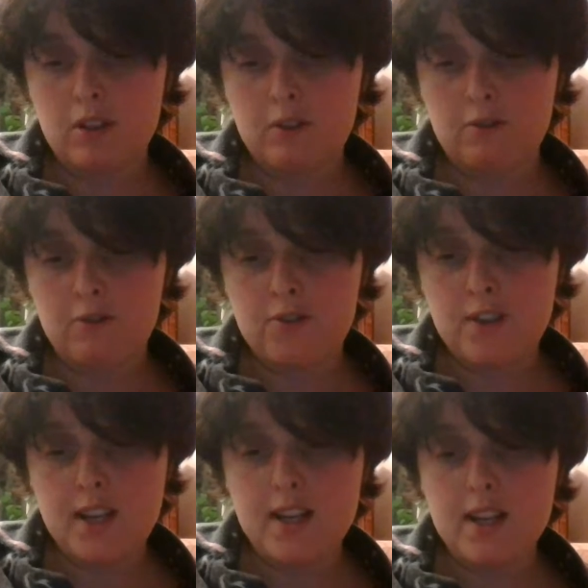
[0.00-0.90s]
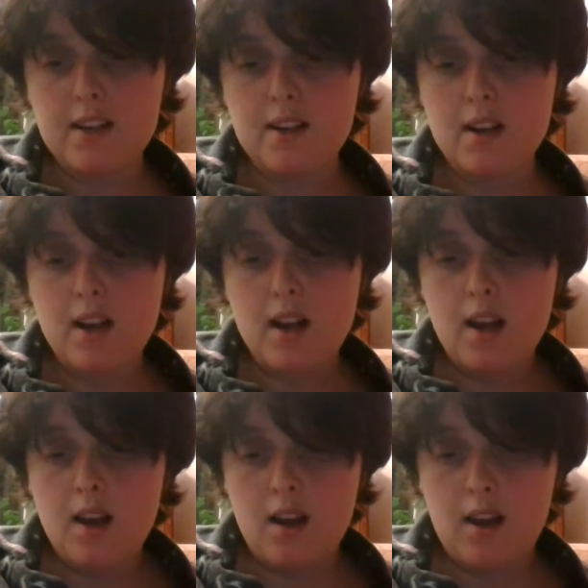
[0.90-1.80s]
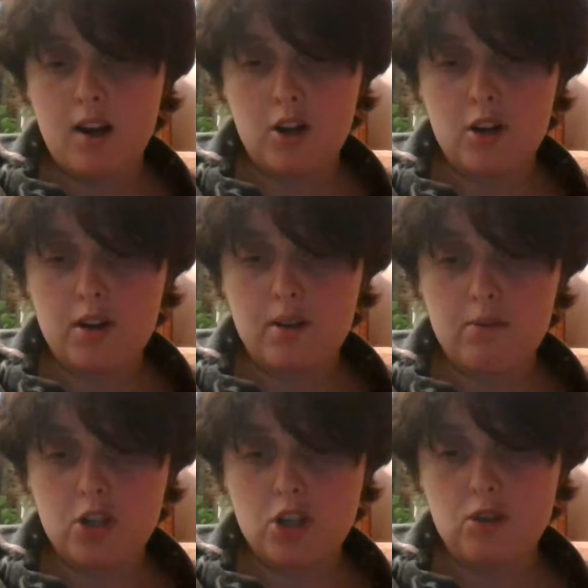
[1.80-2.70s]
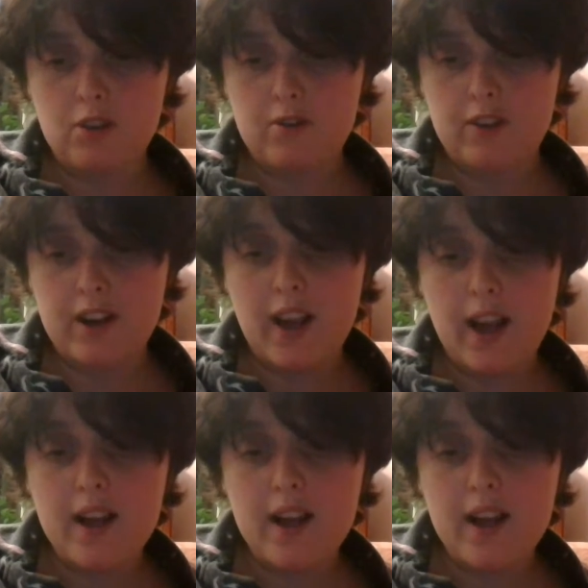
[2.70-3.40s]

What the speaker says: turning 15. Her name is Shula Van